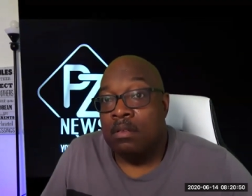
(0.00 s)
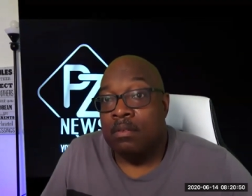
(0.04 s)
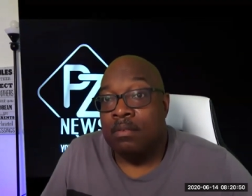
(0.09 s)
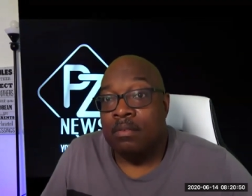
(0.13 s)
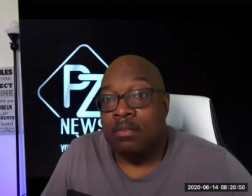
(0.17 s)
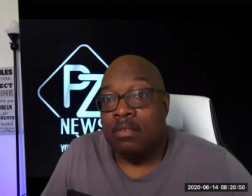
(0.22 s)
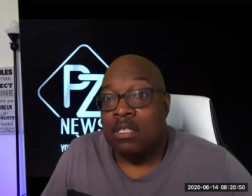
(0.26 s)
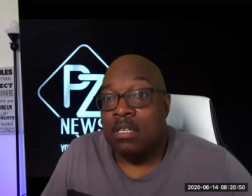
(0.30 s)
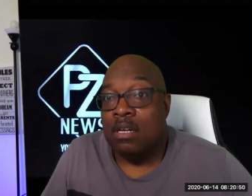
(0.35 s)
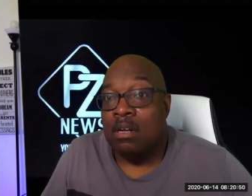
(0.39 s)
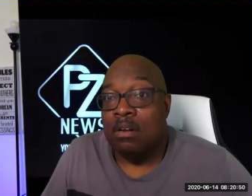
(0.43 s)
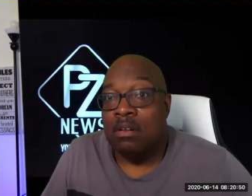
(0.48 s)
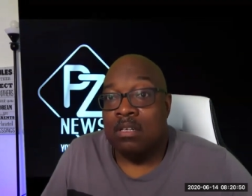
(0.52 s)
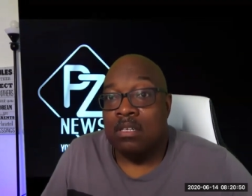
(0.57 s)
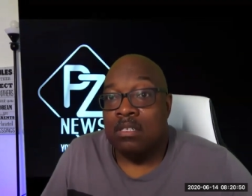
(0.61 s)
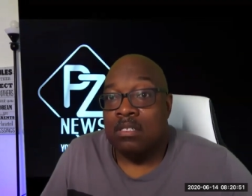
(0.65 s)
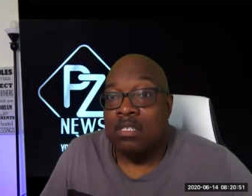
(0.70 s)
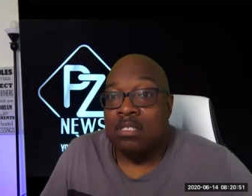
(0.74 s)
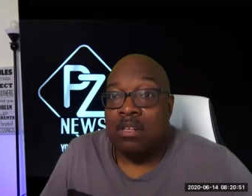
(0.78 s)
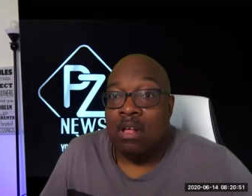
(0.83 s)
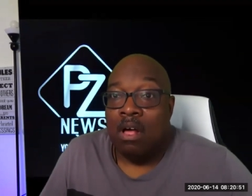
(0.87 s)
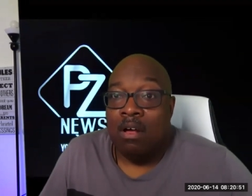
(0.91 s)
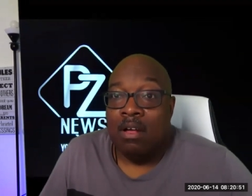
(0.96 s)
you know,
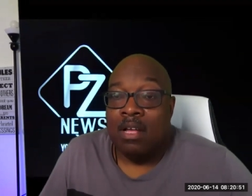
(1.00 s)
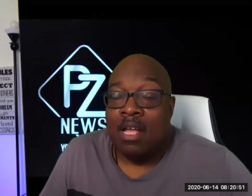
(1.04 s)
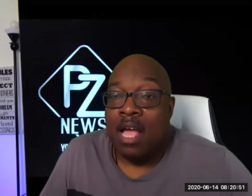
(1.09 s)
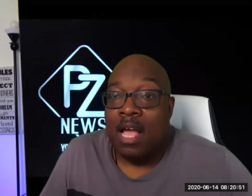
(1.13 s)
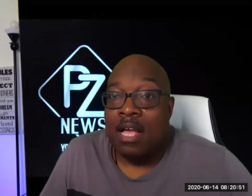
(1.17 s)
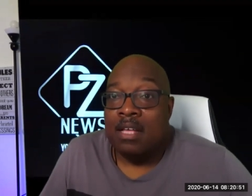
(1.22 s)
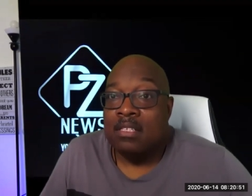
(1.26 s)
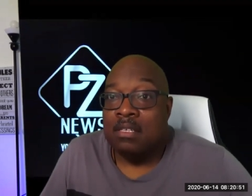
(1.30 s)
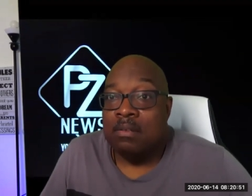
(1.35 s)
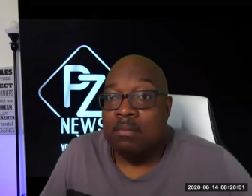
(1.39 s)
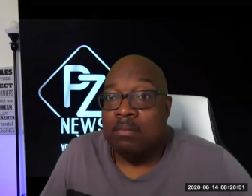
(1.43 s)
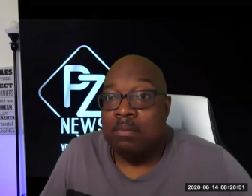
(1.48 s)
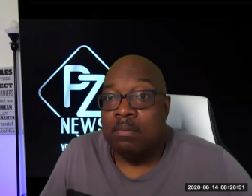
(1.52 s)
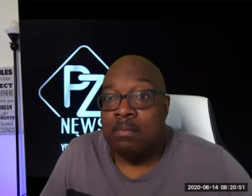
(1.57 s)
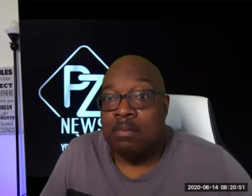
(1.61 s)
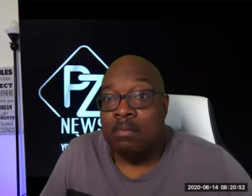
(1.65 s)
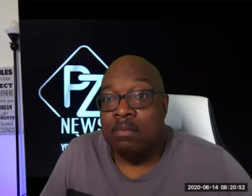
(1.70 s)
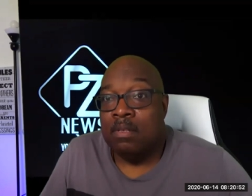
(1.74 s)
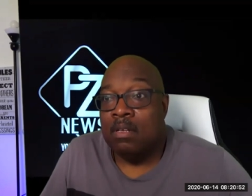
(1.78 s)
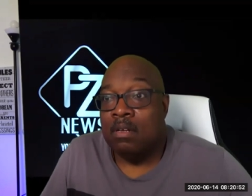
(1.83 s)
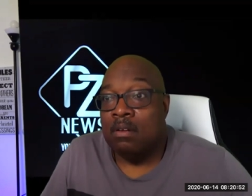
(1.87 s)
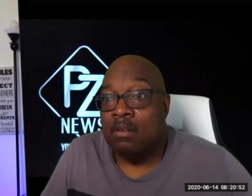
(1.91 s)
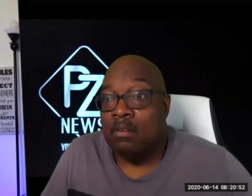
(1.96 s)
just all kinds of,
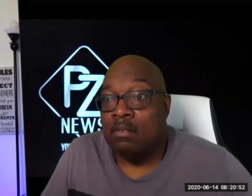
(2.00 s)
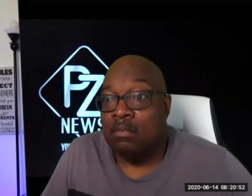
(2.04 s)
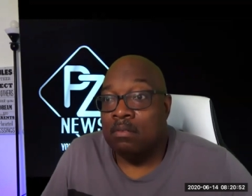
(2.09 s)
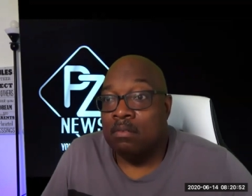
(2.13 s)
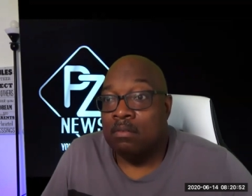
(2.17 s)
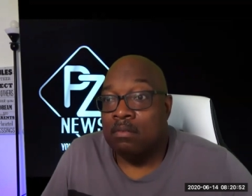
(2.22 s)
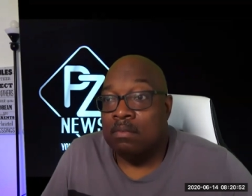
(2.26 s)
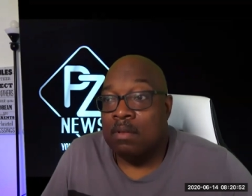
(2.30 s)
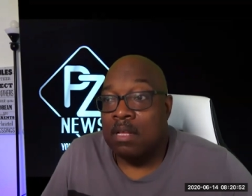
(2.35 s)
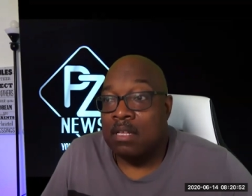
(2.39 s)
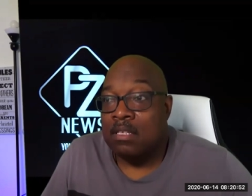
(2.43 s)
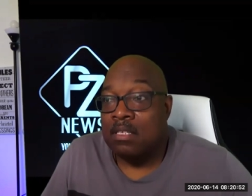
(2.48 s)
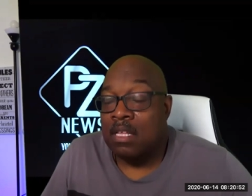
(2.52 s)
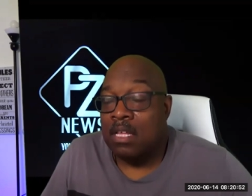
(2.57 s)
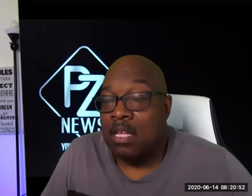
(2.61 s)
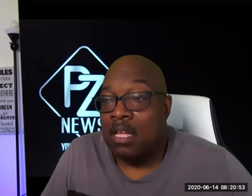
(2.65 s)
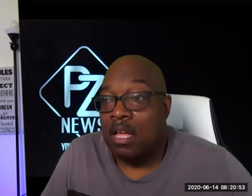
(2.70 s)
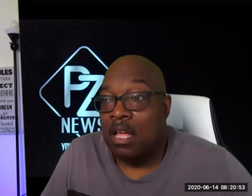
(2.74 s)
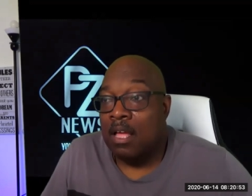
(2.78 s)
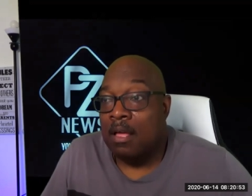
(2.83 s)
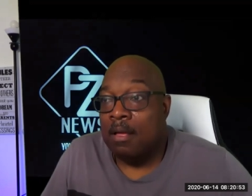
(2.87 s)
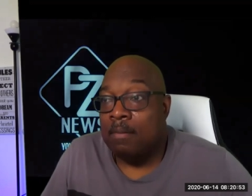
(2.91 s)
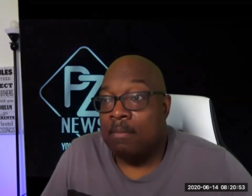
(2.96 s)
you know, especially
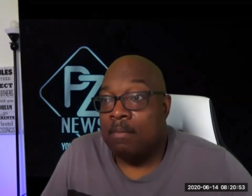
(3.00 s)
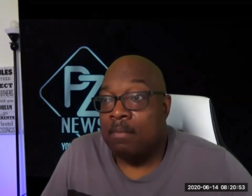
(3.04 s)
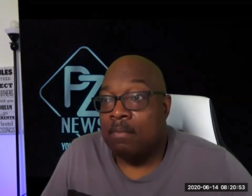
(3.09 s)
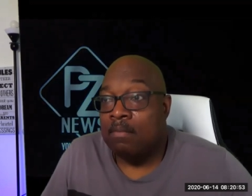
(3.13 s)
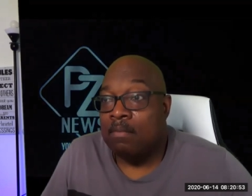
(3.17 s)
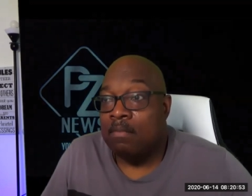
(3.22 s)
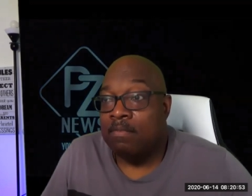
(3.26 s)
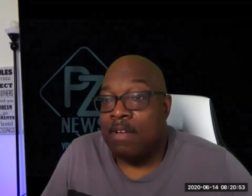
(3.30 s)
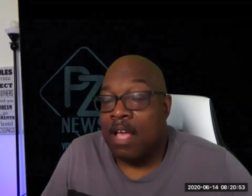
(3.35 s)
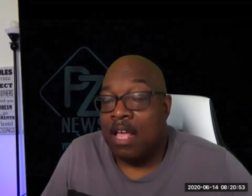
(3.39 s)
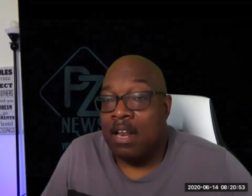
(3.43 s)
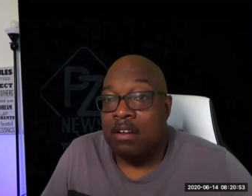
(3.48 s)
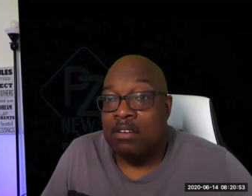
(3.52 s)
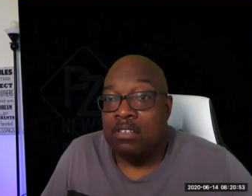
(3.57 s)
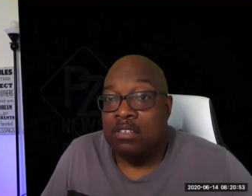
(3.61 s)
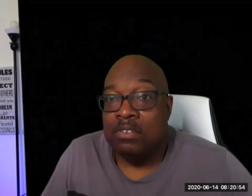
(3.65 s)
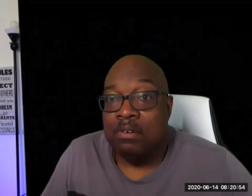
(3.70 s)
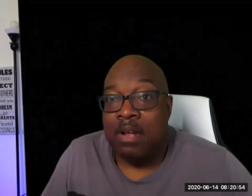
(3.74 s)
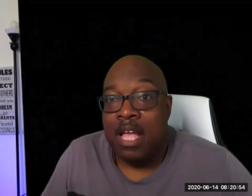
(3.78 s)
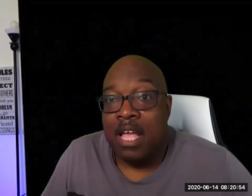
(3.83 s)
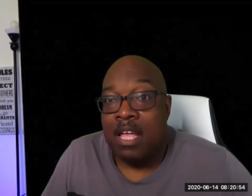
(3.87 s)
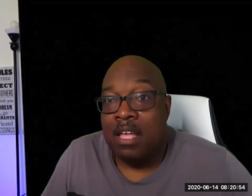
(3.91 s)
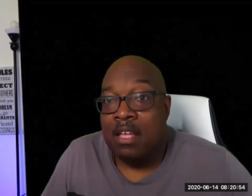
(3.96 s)
um,
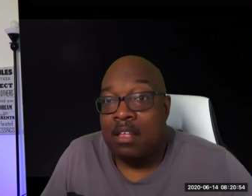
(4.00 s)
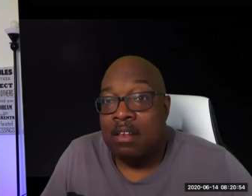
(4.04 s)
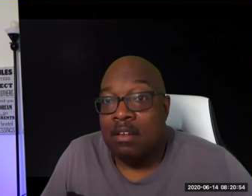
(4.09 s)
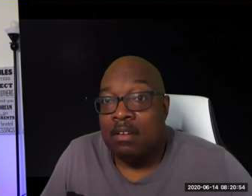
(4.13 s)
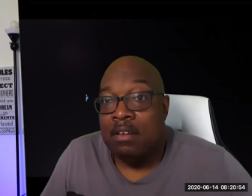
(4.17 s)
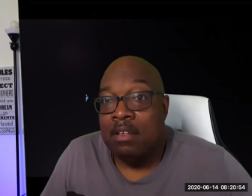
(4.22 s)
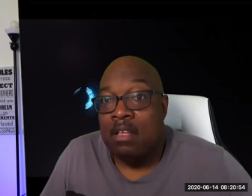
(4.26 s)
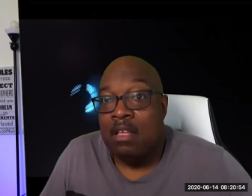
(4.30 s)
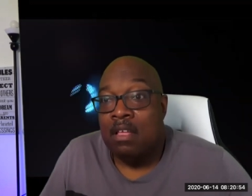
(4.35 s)
financial aid.